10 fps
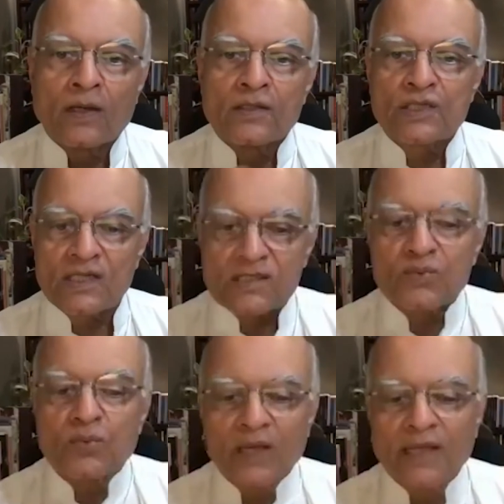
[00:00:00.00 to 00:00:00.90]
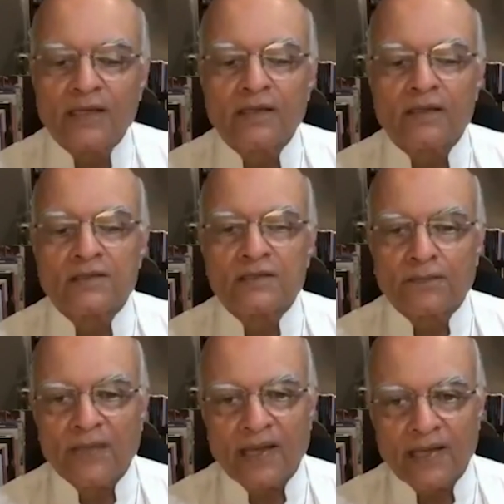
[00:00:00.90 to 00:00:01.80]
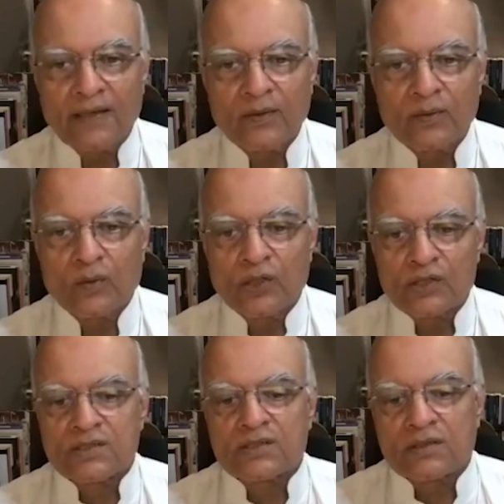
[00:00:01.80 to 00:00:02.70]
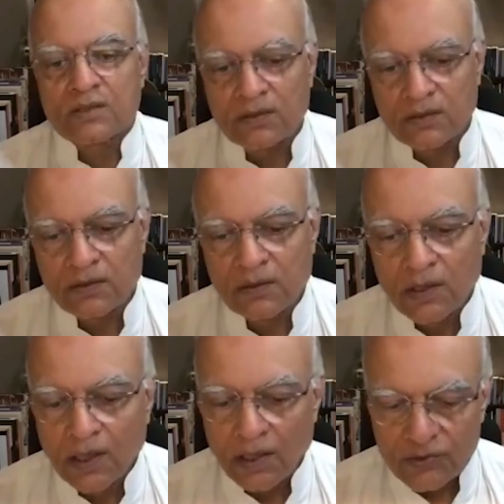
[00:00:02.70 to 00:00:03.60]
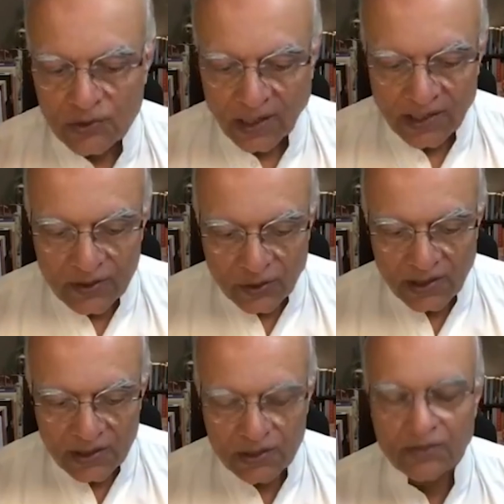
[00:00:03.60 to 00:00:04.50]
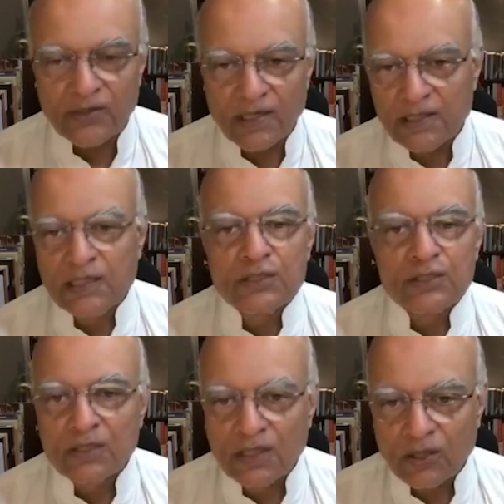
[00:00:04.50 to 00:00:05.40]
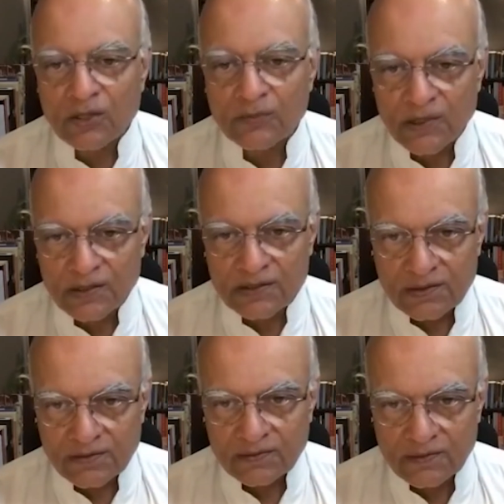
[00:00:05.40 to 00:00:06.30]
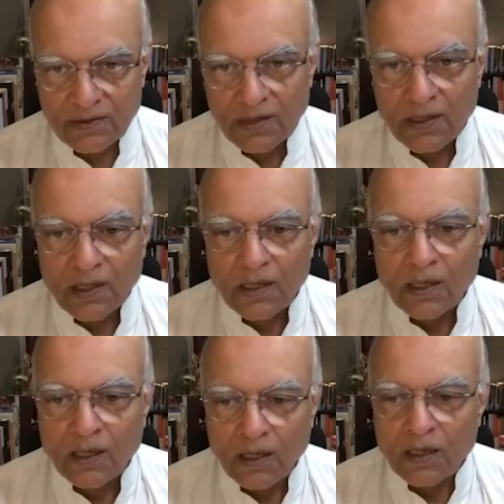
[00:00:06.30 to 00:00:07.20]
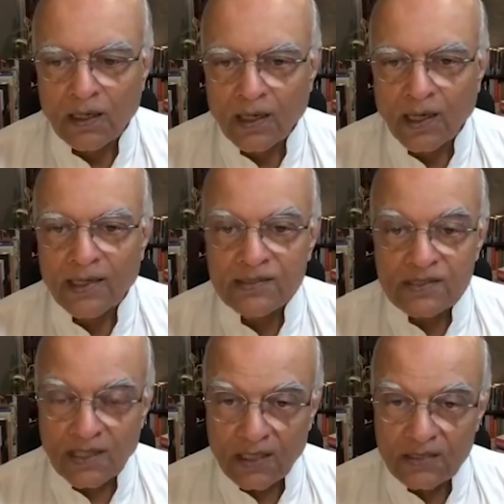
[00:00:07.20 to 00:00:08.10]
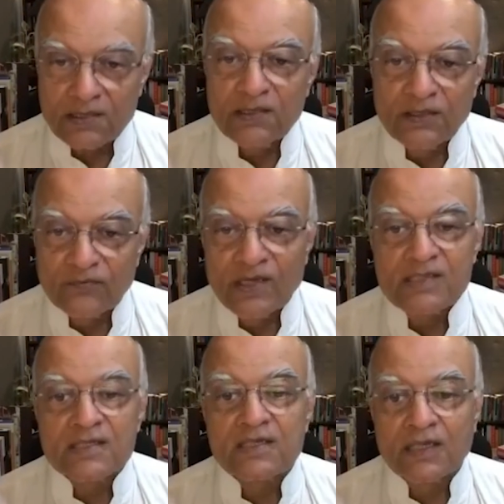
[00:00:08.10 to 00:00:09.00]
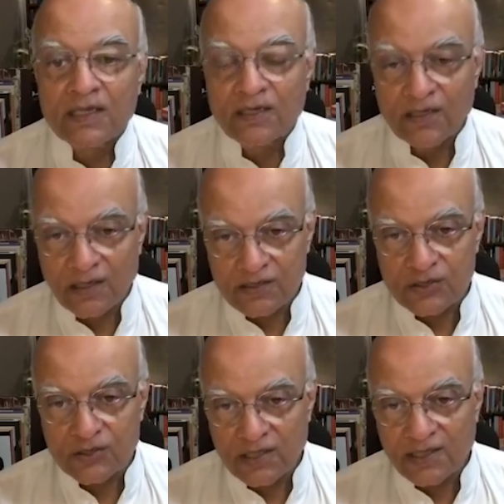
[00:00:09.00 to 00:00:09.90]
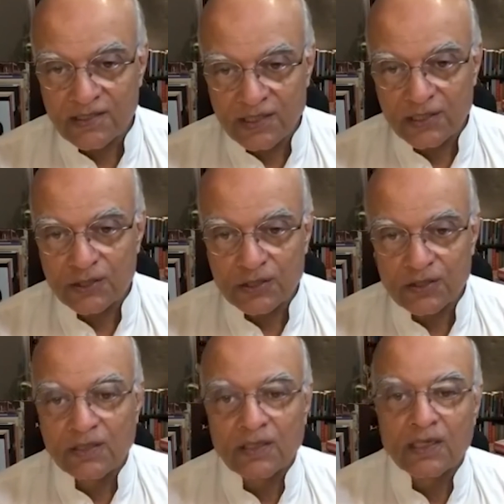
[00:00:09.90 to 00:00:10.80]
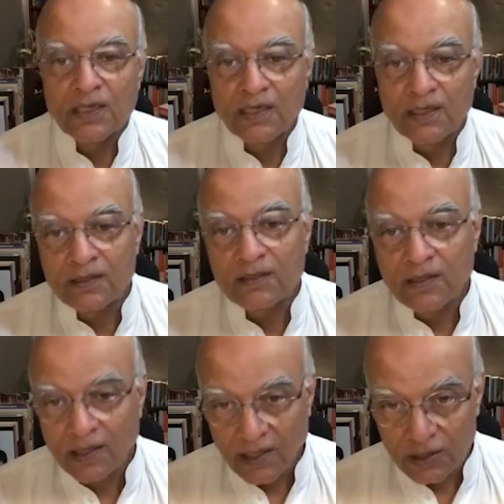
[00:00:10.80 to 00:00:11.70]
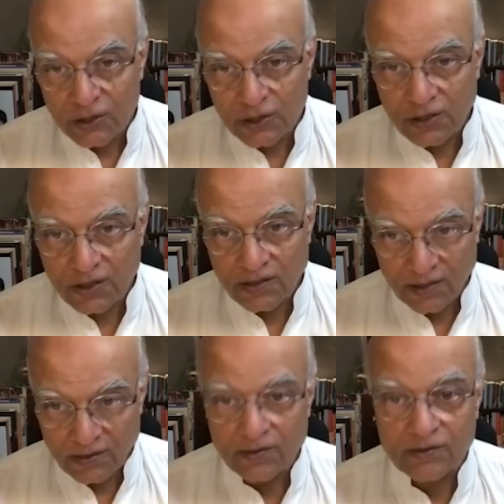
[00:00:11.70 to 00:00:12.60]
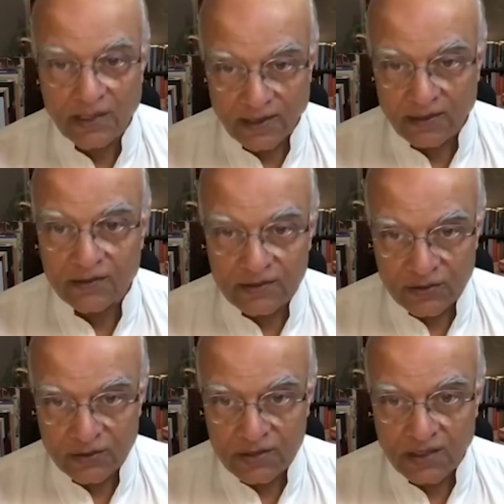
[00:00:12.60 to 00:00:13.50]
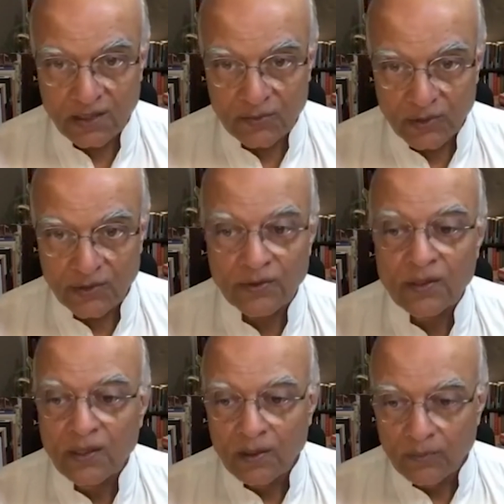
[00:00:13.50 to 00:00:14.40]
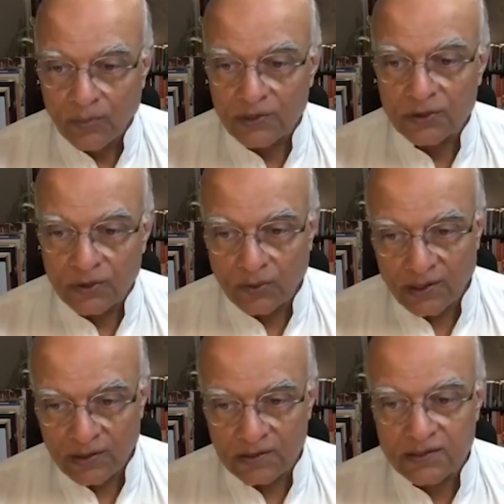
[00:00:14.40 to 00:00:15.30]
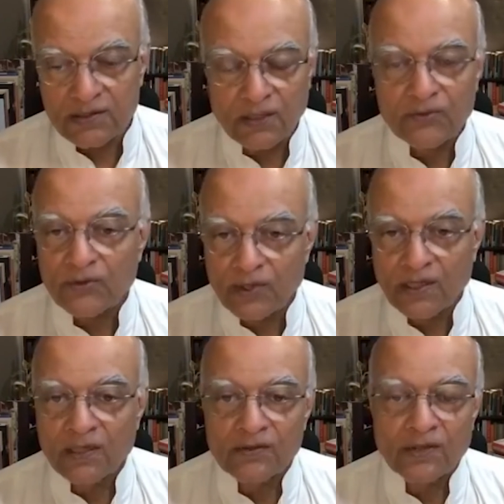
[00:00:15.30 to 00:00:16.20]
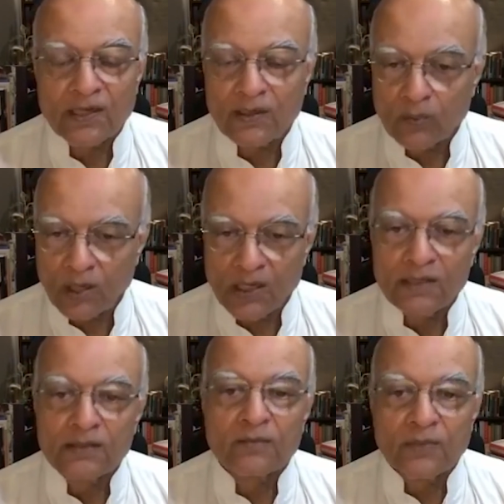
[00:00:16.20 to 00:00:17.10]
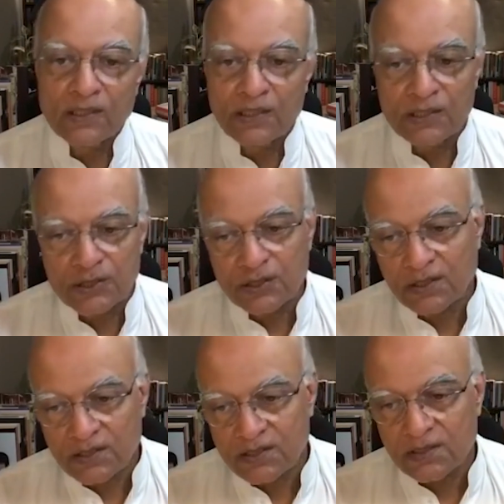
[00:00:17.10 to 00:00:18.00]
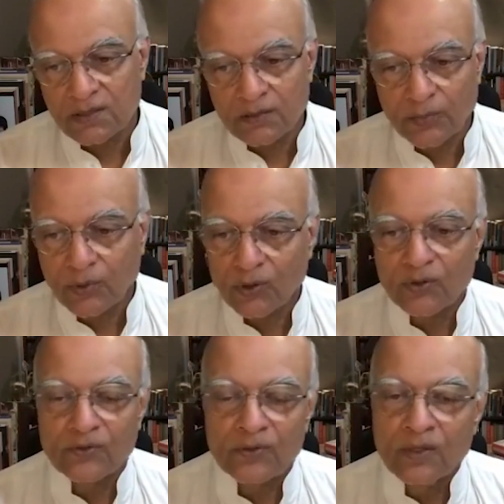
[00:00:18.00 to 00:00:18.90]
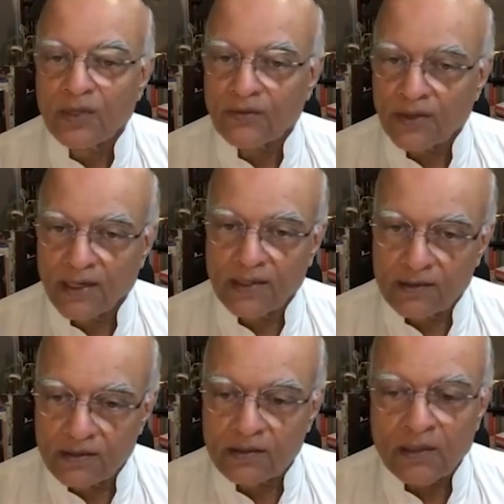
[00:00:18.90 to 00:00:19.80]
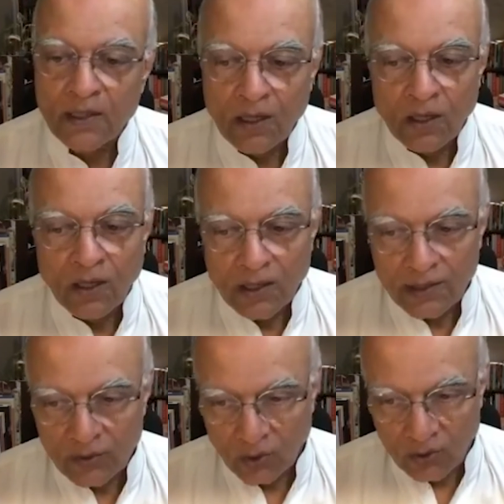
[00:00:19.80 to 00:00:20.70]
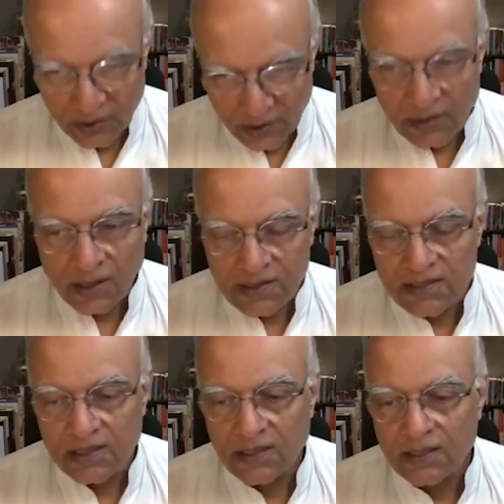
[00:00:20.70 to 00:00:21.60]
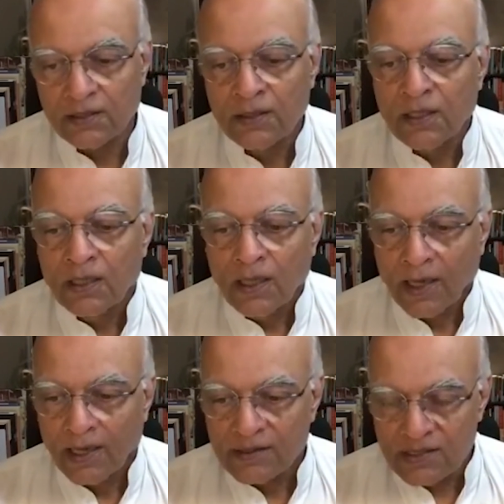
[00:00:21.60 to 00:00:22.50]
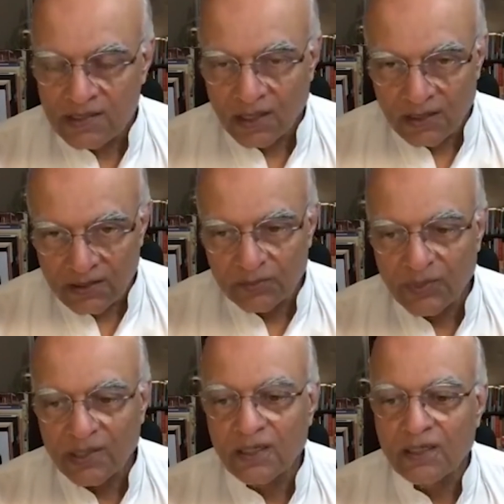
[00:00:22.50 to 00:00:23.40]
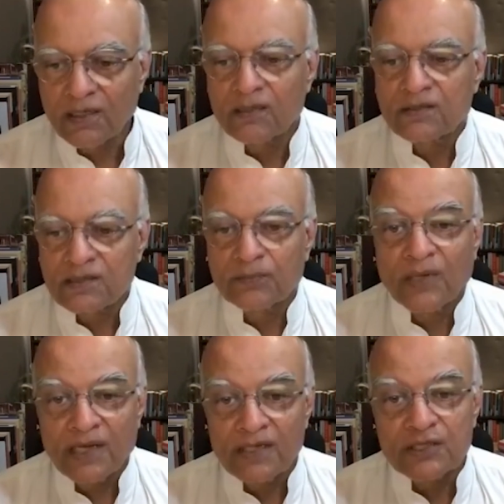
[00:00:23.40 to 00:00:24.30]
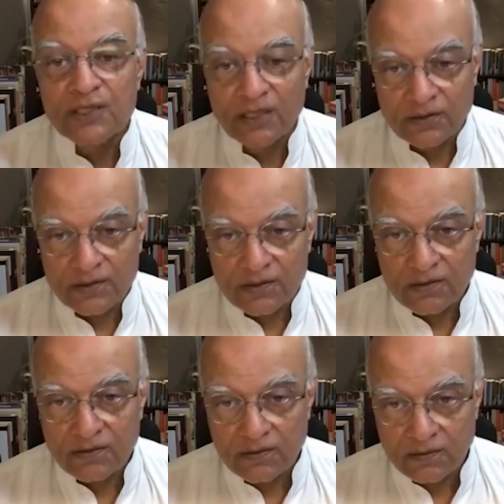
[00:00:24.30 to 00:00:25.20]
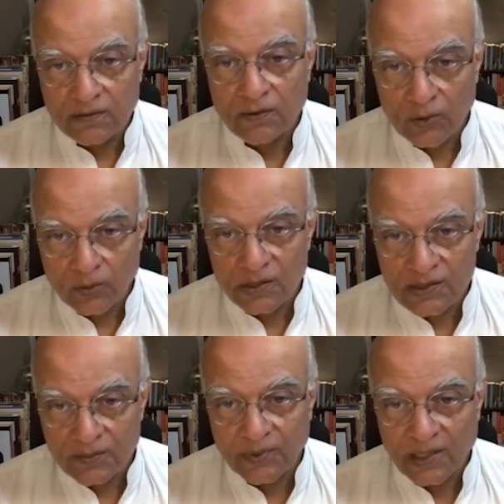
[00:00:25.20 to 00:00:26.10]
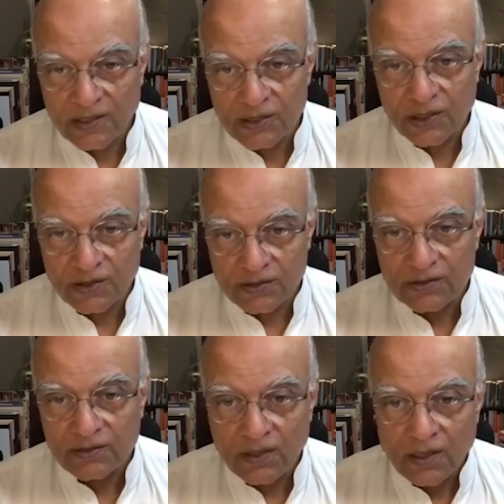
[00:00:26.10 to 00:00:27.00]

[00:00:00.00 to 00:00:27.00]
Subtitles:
Just when Japan was trying to integrate Asian economies and started investing in industrialization in Asia, in the Tigers to start with. But, you know, whether it's South Korea, Taiwan, Malaysia, Singapore, Thailand, you know, in ASEAN, and started building supply chains, global supply chains,